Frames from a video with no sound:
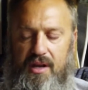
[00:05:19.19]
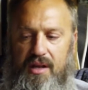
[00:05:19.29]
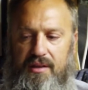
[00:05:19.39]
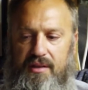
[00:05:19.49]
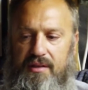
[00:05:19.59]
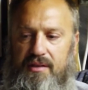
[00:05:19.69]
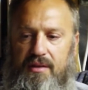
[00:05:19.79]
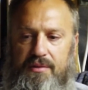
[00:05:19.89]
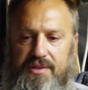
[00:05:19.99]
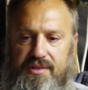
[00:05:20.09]
And I think
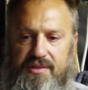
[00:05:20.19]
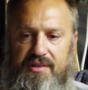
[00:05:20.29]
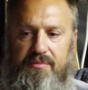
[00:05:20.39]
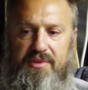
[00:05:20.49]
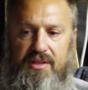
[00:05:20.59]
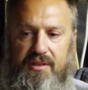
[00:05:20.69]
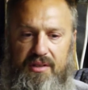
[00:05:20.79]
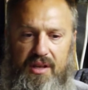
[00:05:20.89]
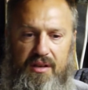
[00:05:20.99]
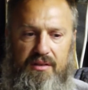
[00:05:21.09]
that was just
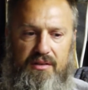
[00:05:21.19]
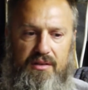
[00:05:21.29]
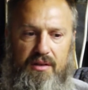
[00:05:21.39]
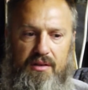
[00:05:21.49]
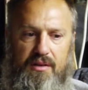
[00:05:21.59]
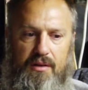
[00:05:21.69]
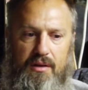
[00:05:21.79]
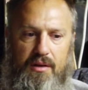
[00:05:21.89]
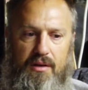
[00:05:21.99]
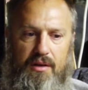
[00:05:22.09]
something that
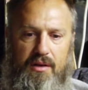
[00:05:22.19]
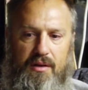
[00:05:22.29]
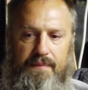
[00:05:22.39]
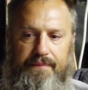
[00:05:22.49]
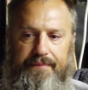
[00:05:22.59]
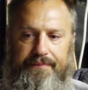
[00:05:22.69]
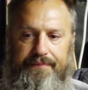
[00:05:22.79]
I'm